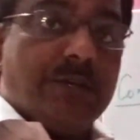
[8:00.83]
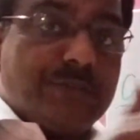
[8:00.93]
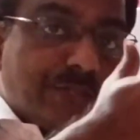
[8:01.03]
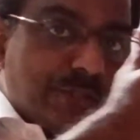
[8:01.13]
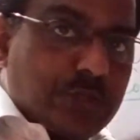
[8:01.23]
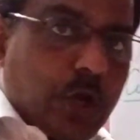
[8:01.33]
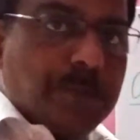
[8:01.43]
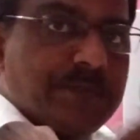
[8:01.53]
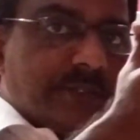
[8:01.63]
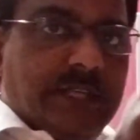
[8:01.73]

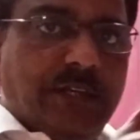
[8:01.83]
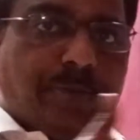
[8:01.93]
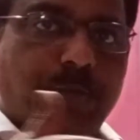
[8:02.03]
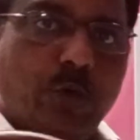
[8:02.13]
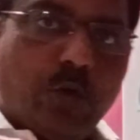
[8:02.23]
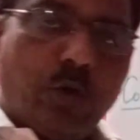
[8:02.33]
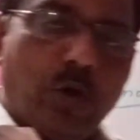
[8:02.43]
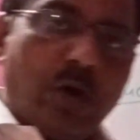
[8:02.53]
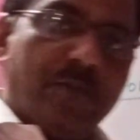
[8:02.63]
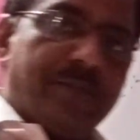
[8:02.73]
stops the flow
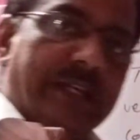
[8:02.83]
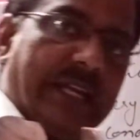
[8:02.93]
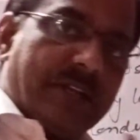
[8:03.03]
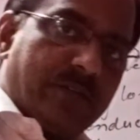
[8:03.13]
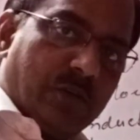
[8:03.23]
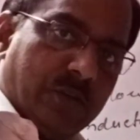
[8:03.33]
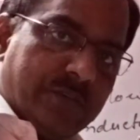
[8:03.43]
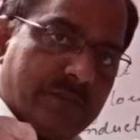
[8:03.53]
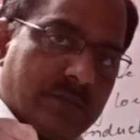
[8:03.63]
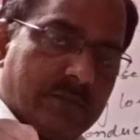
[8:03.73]
of
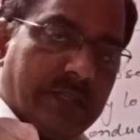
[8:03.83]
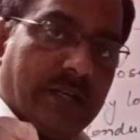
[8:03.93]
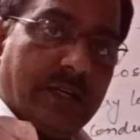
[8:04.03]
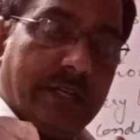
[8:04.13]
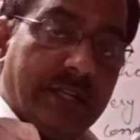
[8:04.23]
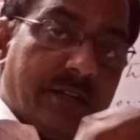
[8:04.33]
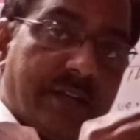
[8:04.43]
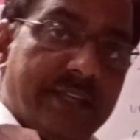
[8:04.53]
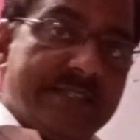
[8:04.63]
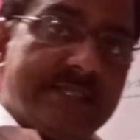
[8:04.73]
electrons. The
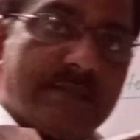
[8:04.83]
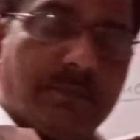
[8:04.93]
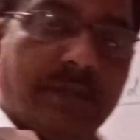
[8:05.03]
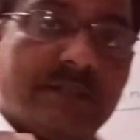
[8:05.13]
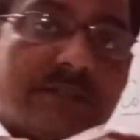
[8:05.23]
hindrance means